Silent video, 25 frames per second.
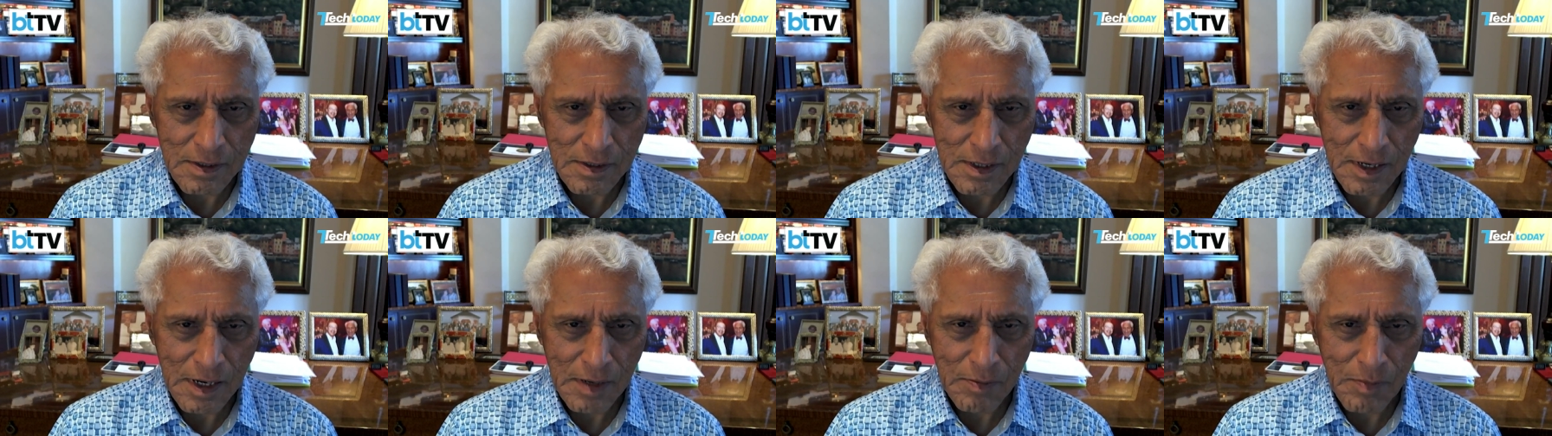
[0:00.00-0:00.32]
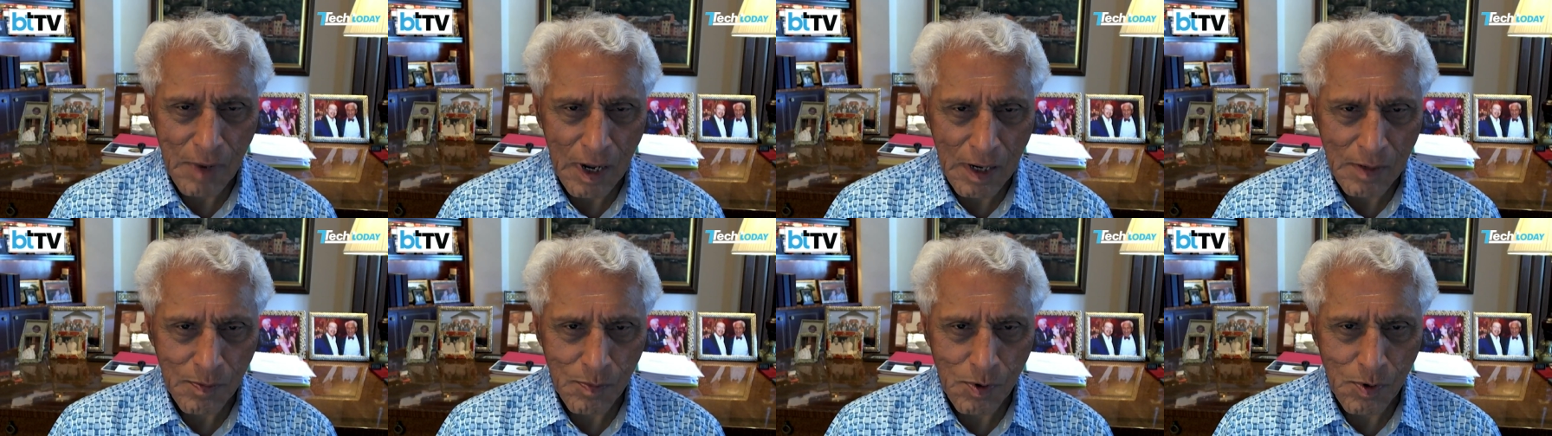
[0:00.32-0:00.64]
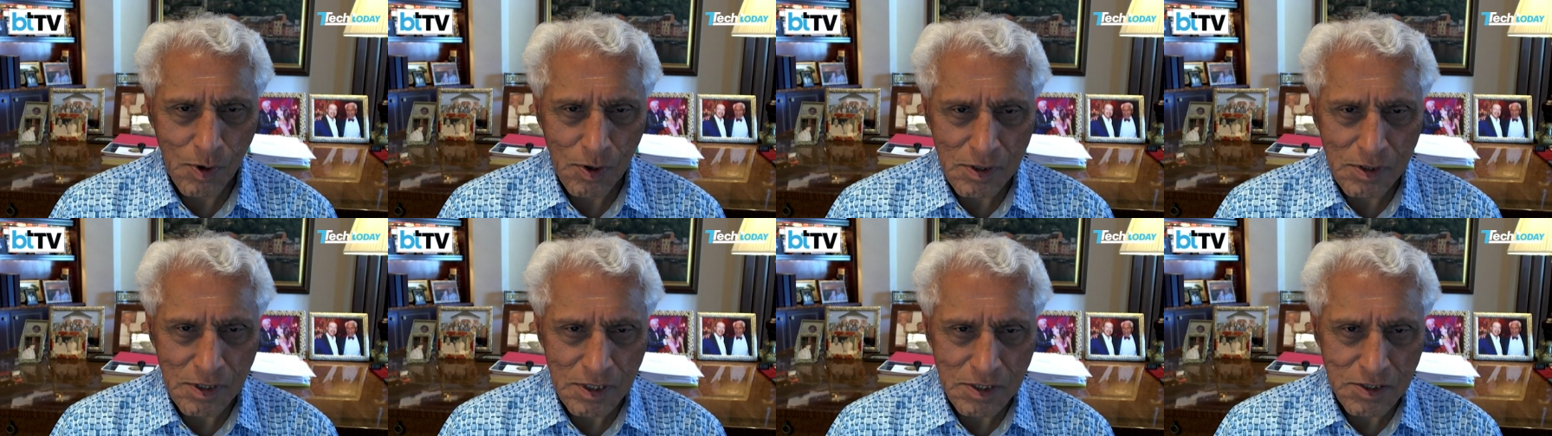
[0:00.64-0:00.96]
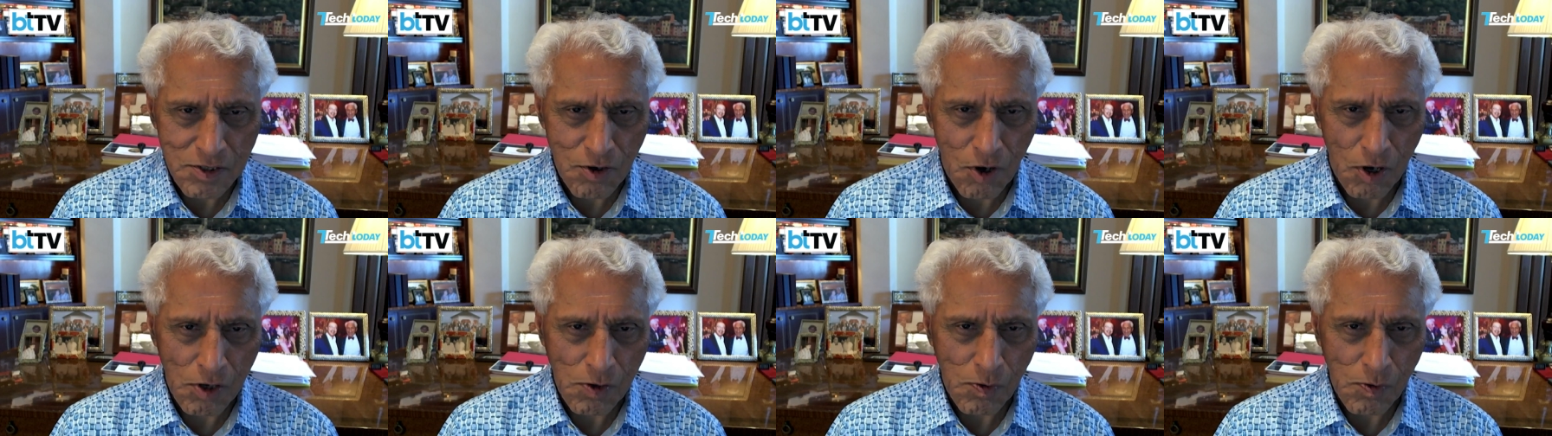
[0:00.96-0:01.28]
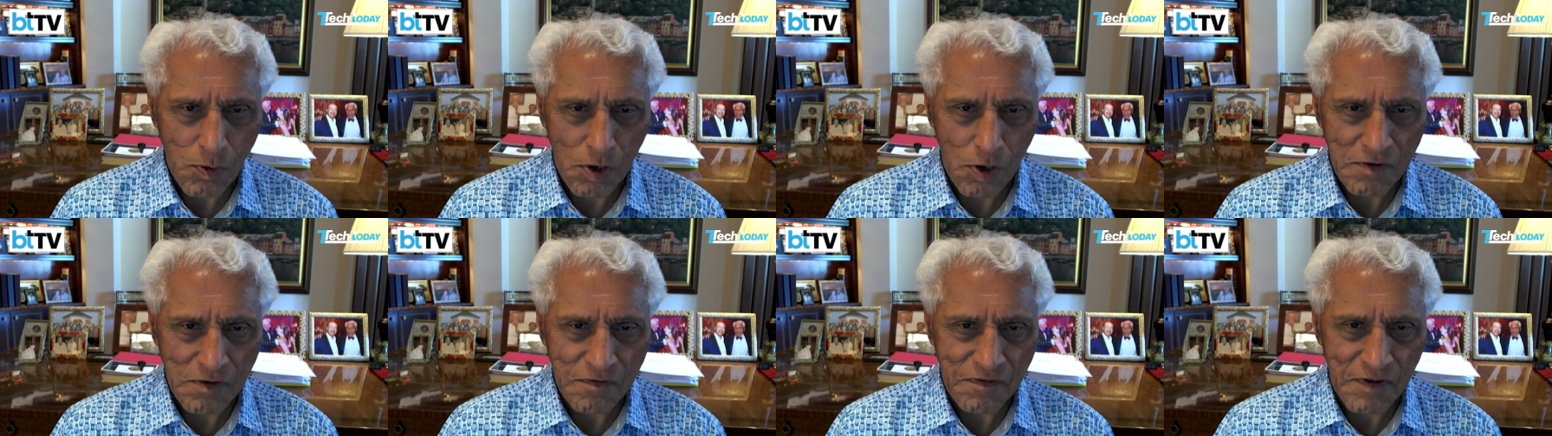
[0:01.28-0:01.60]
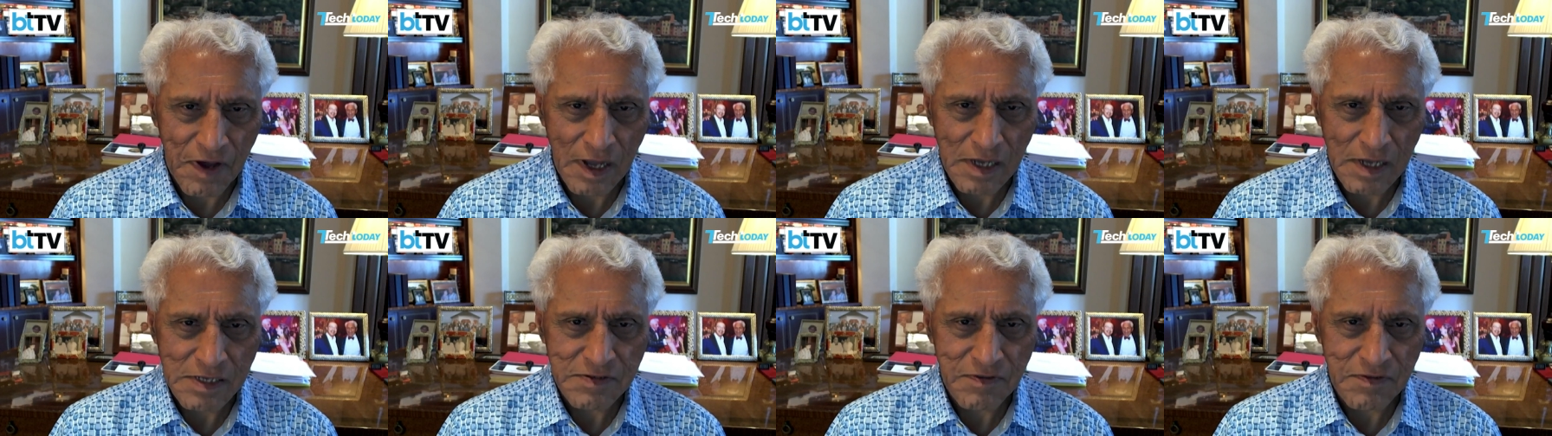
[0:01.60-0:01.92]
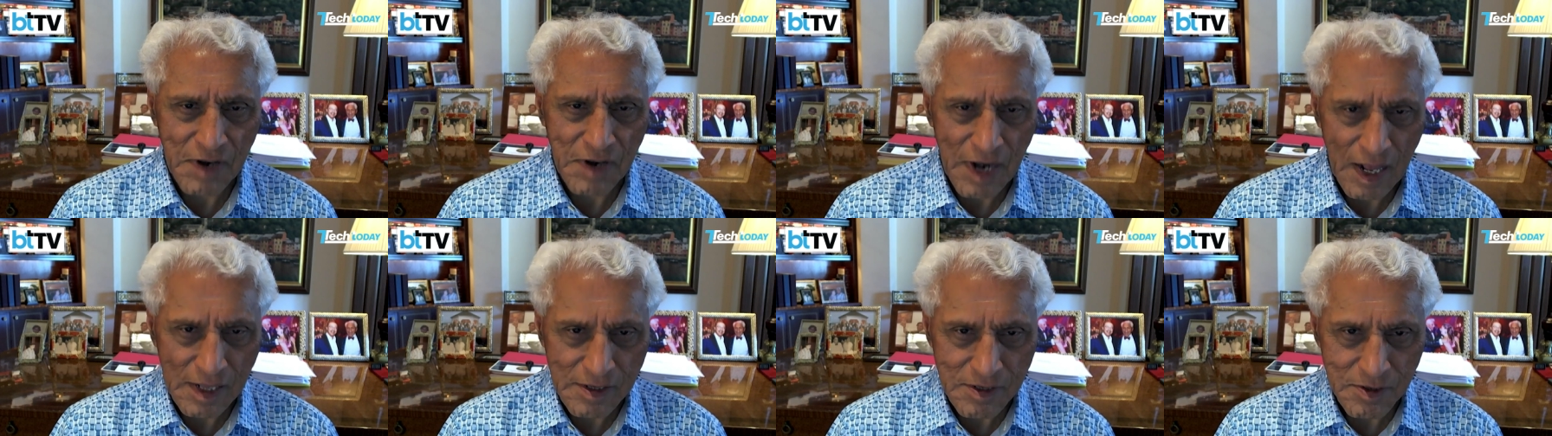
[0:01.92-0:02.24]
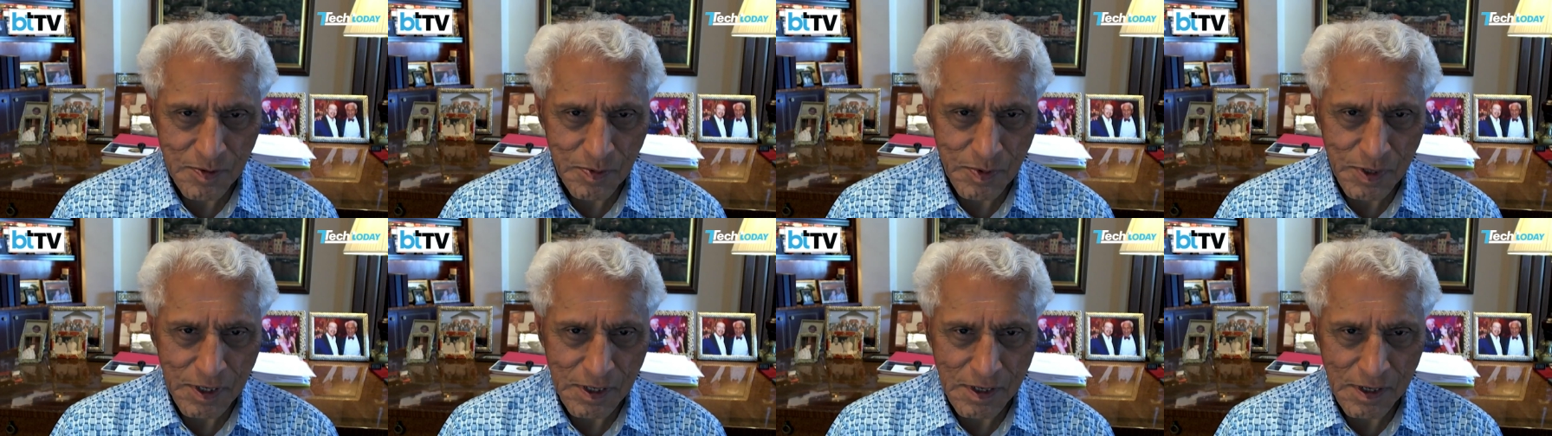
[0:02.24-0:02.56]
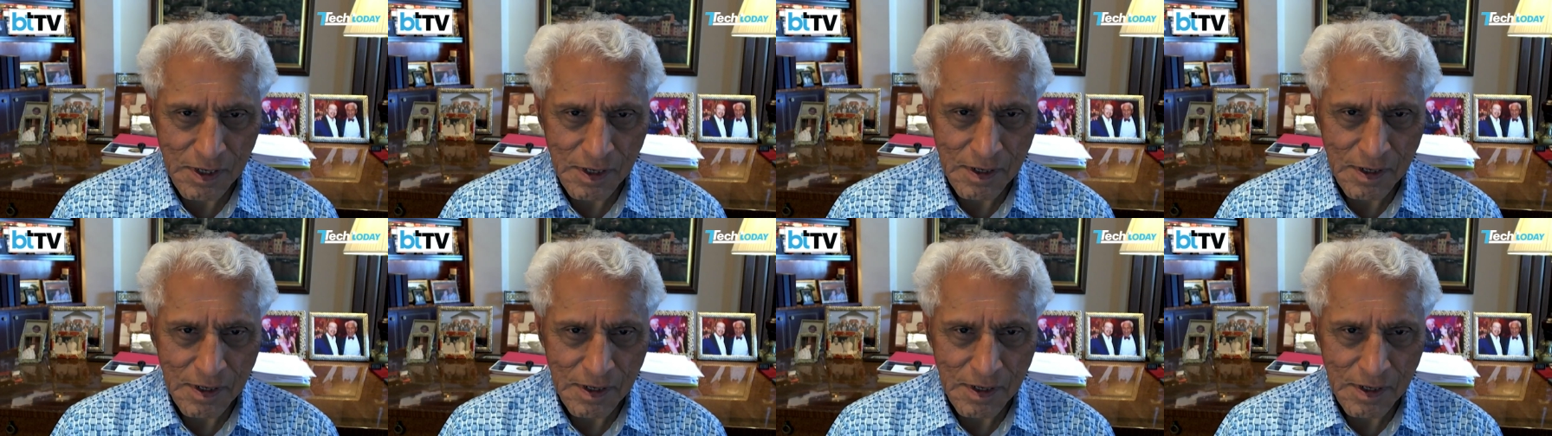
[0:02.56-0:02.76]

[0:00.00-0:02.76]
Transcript: in my book, does not qualify as philanthropy.